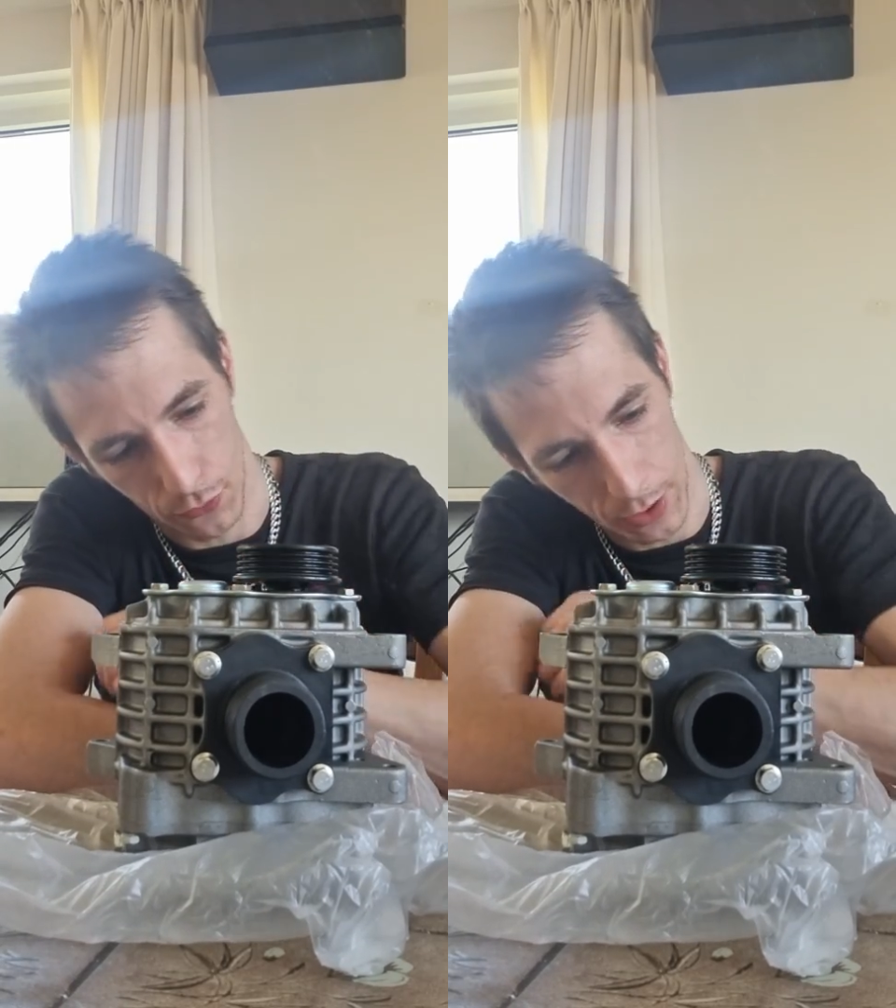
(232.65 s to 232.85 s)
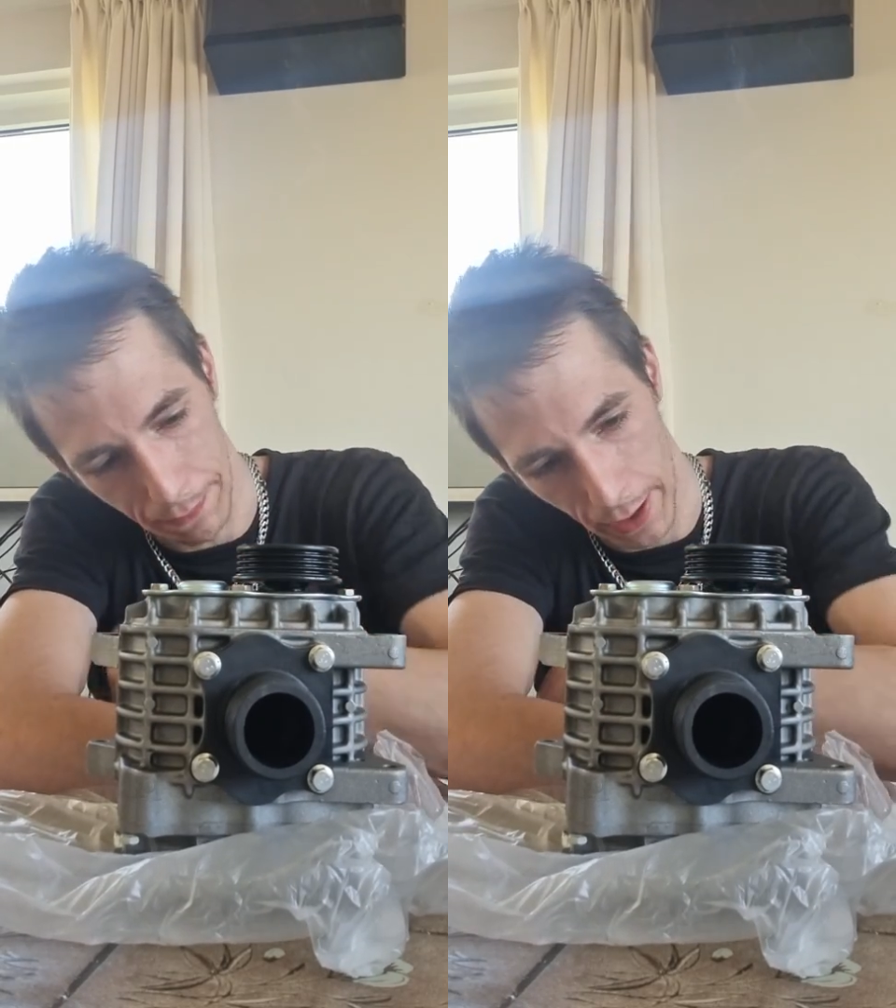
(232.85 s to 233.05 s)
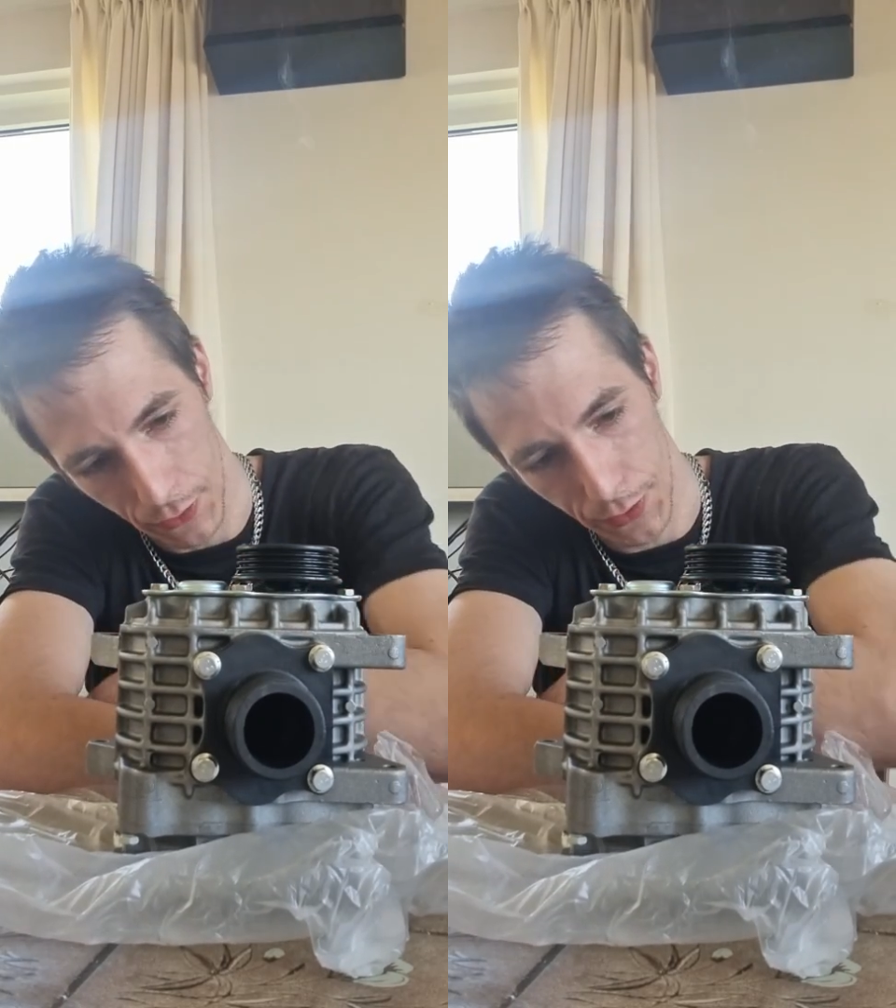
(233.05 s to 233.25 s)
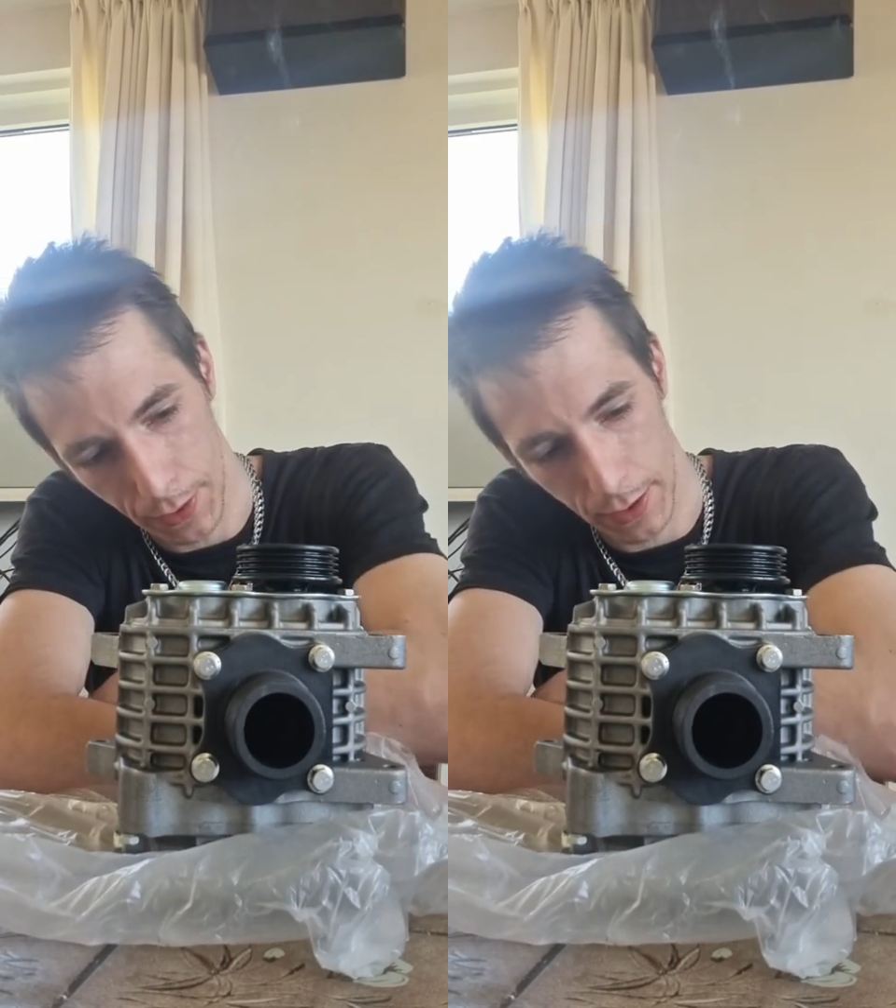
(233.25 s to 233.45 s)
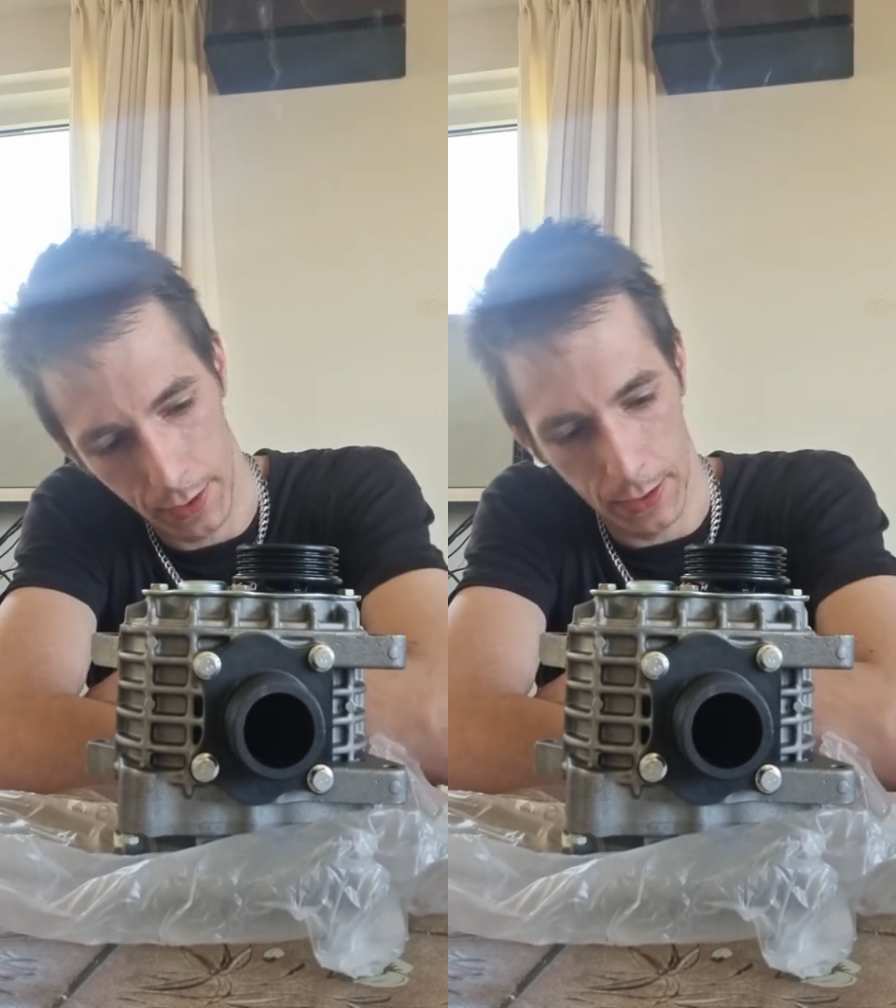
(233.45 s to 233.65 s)
V belt.
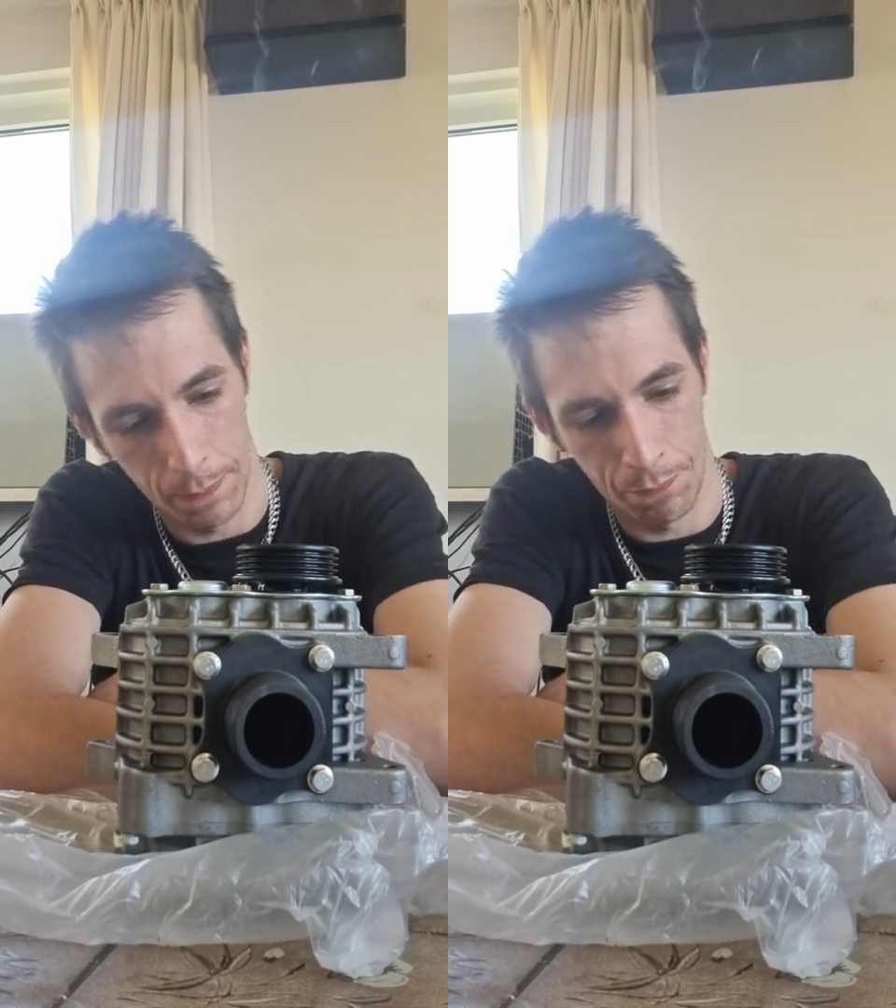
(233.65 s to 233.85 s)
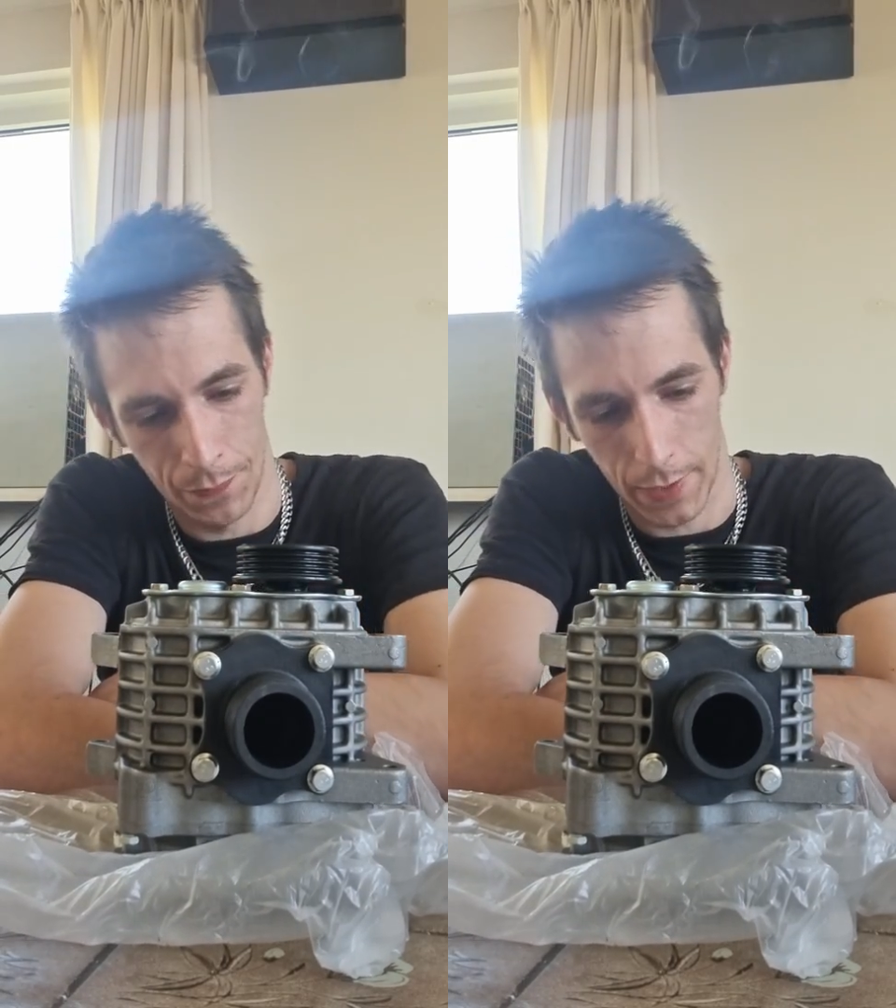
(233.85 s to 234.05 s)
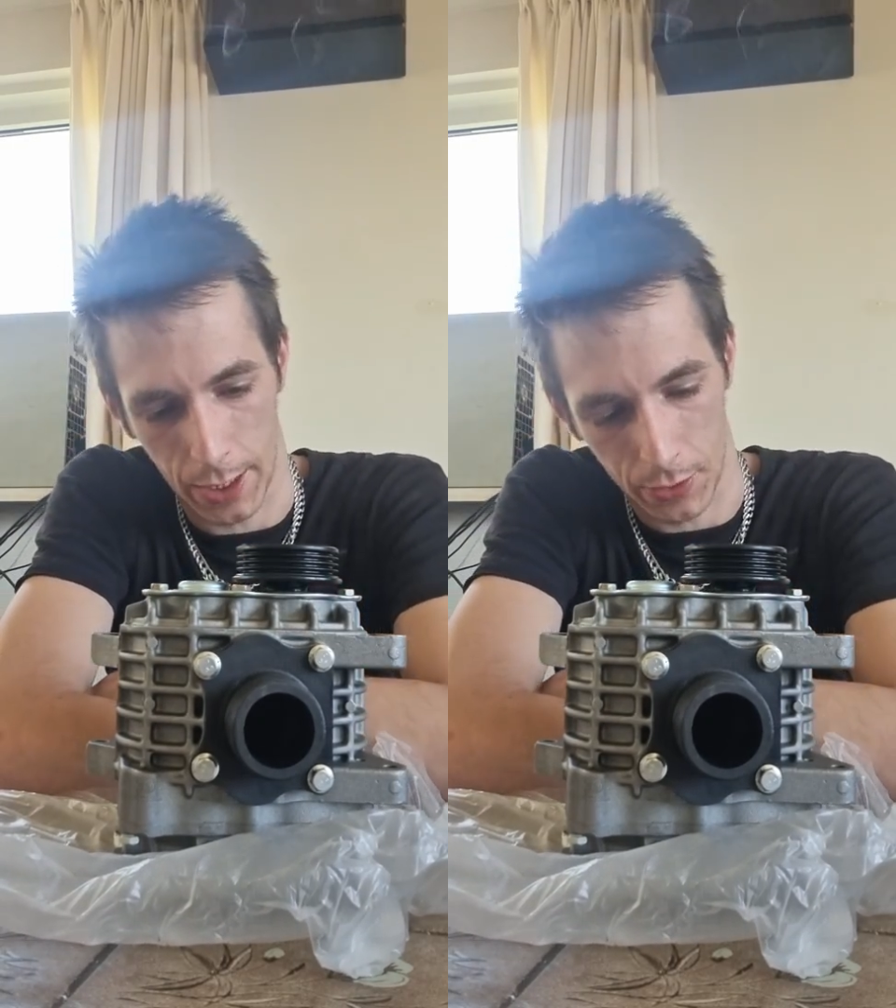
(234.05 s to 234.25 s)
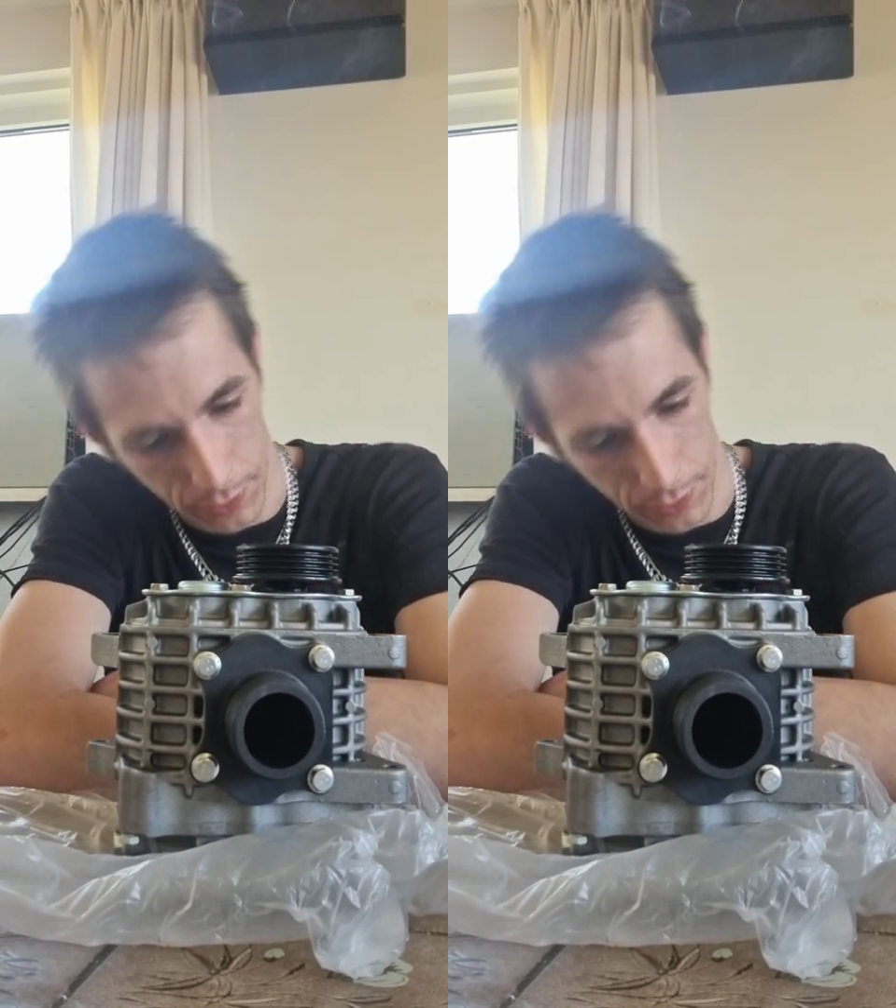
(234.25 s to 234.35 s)
I